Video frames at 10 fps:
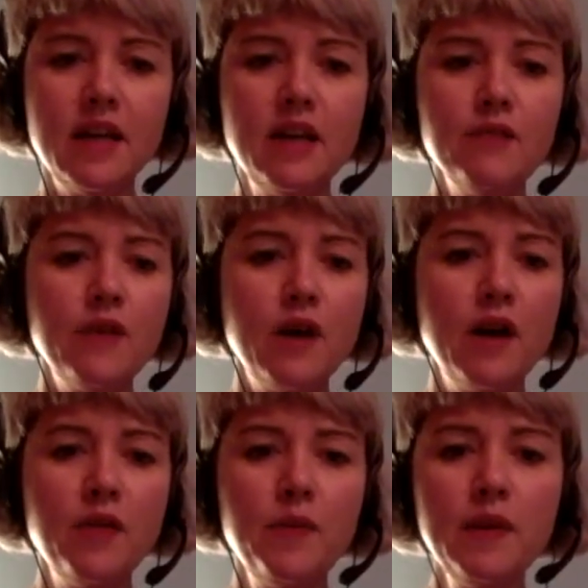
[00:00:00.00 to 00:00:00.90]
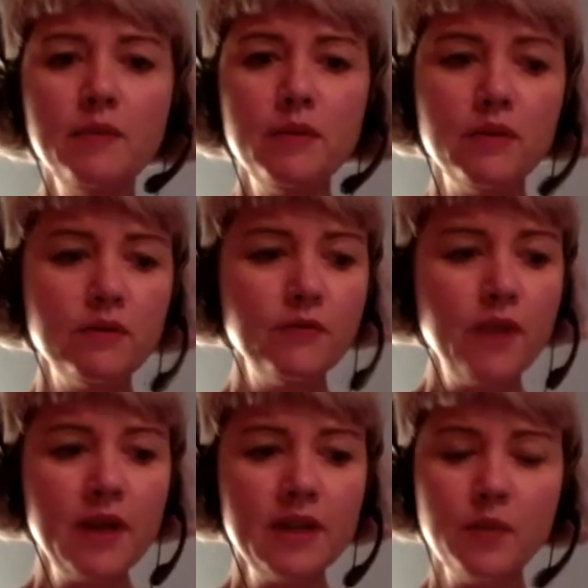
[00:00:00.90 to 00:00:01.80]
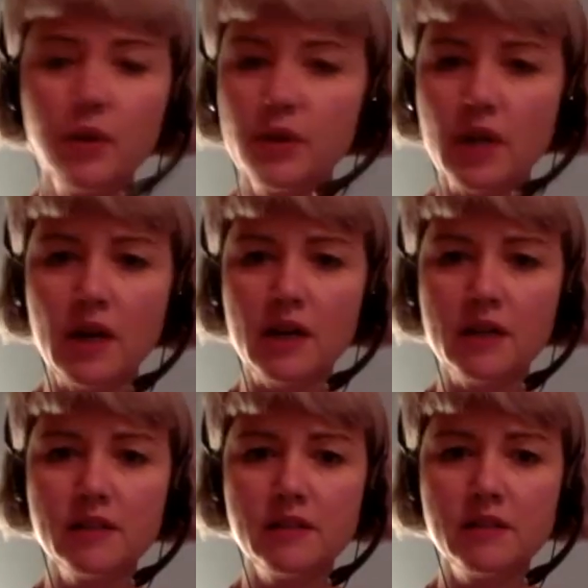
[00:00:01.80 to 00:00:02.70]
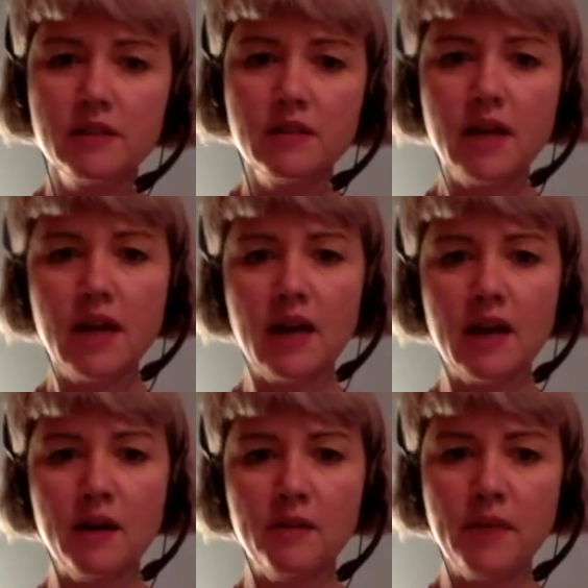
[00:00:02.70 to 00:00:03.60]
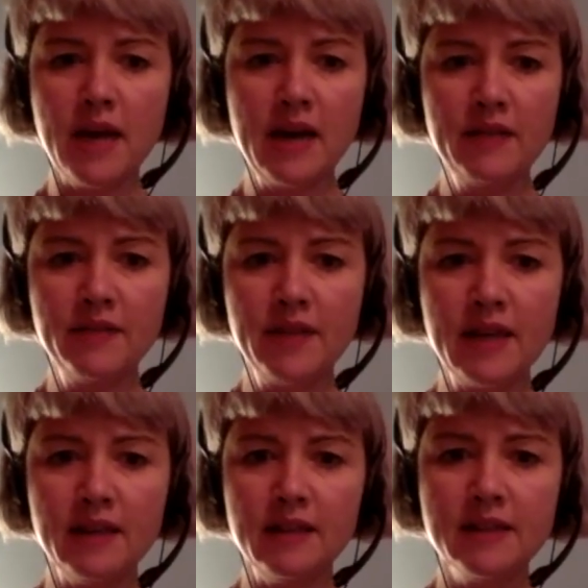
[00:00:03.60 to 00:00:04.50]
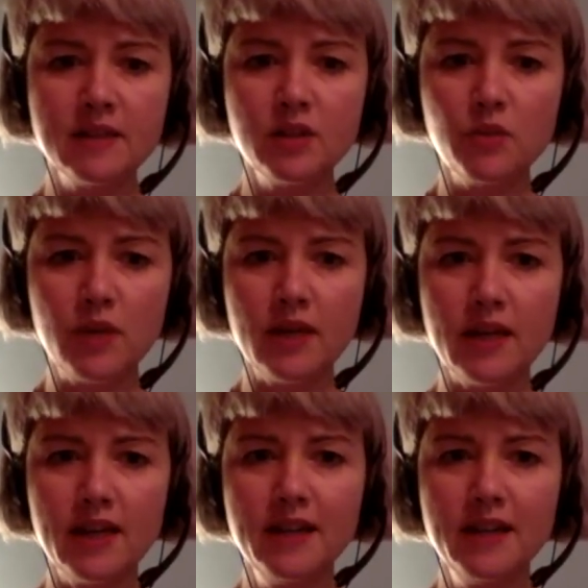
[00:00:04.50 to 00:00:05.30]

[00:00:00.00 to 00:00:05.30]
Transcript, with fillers: if other people find the podcast um, and they listen to it,